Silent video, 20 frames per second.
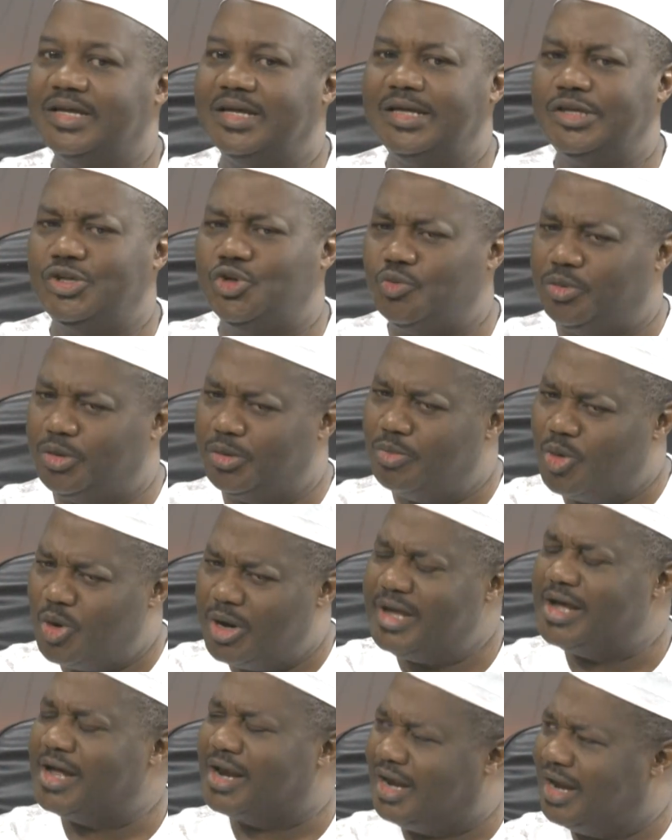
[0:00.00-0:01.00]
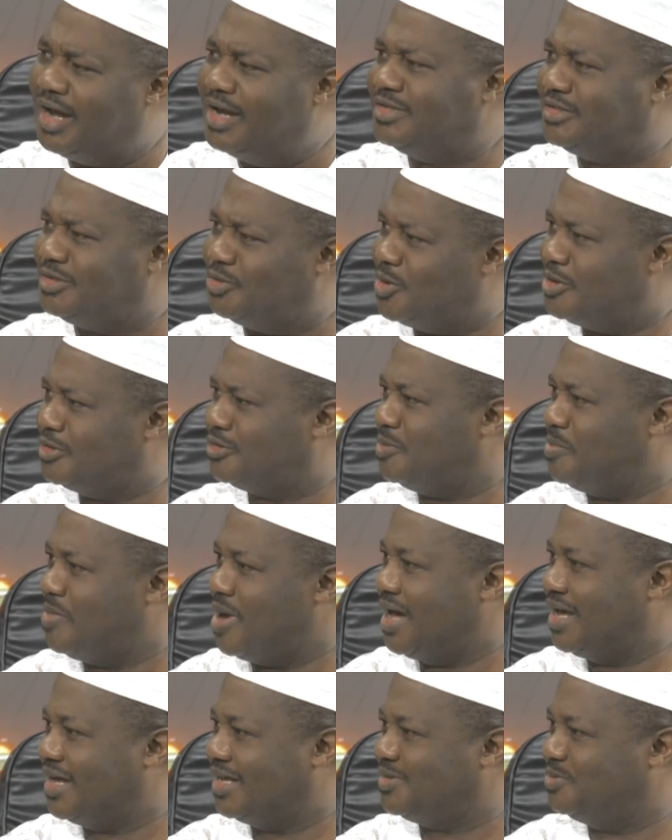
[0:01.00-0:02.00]
You'd be more inclined to want to buy
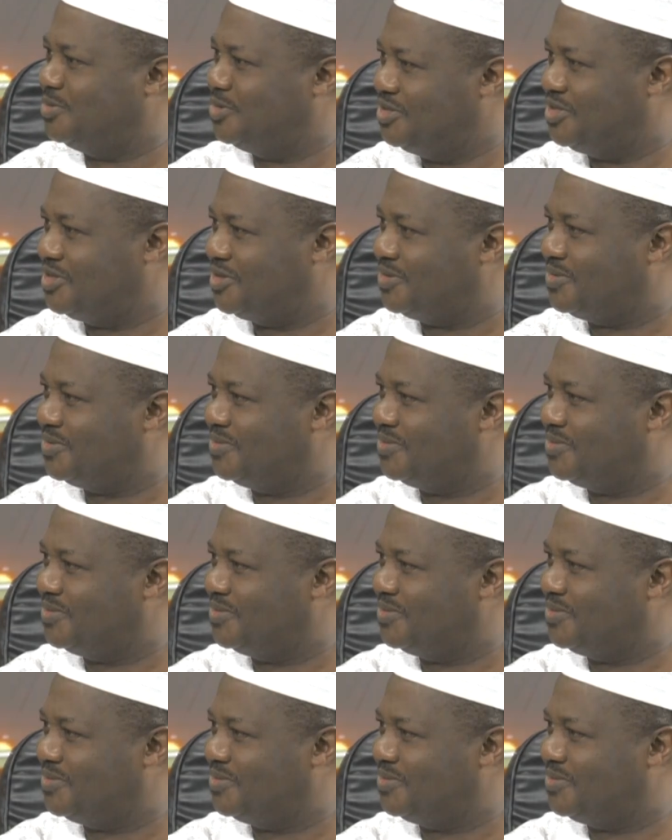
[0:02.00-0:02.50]
it, wouldn't you?